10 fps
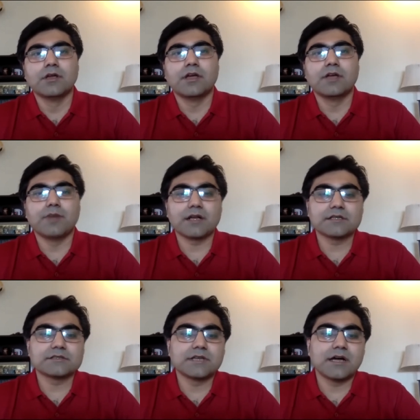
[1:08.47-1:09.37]
In
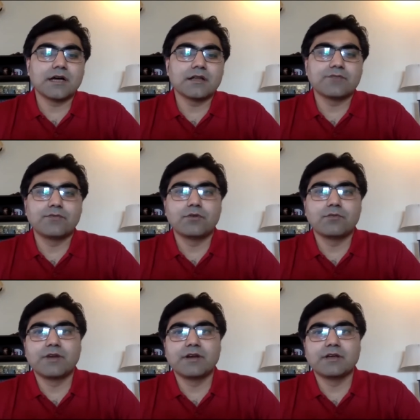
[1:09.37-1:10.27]
Pakistan, our
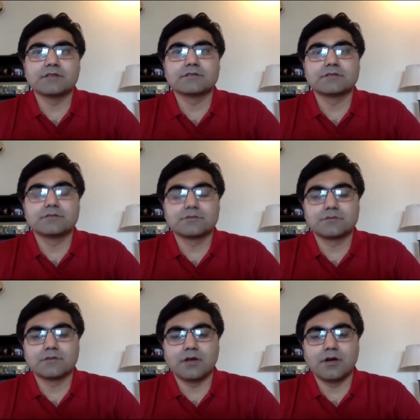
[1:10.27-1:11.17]
footprint is
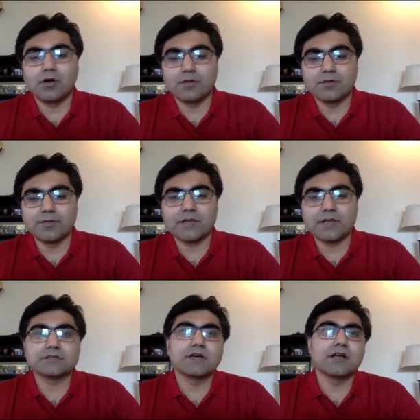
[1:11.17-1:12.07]
uh, all over the
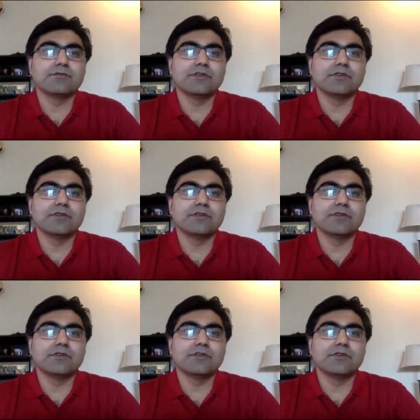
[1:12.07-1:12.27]
Pakistan.